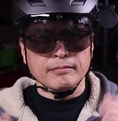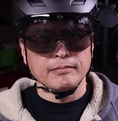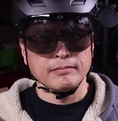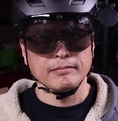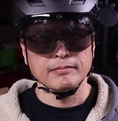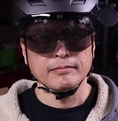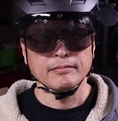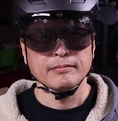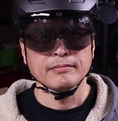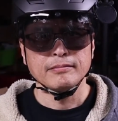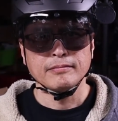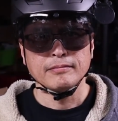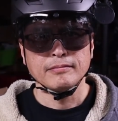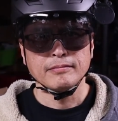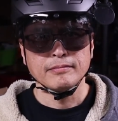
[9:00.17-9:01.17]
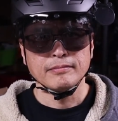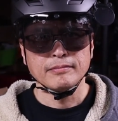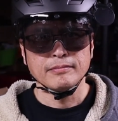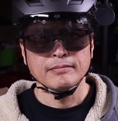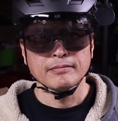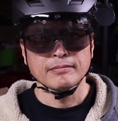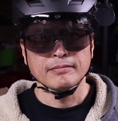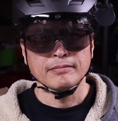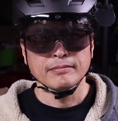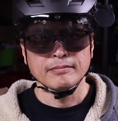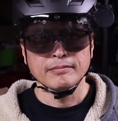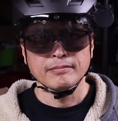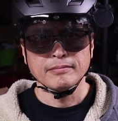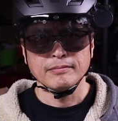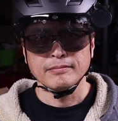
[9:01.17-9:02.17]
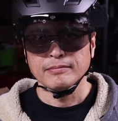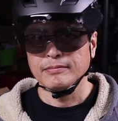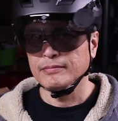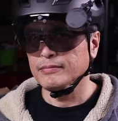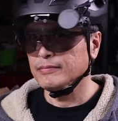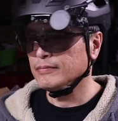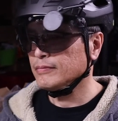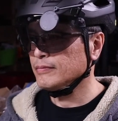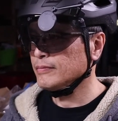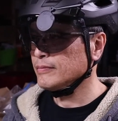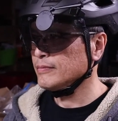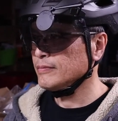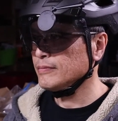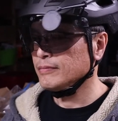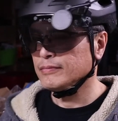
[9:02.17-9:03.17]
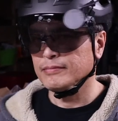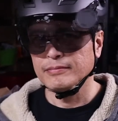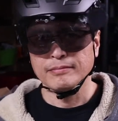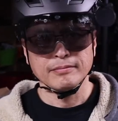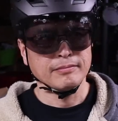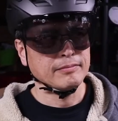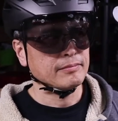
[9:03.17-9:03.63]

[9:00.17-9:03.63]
(silence)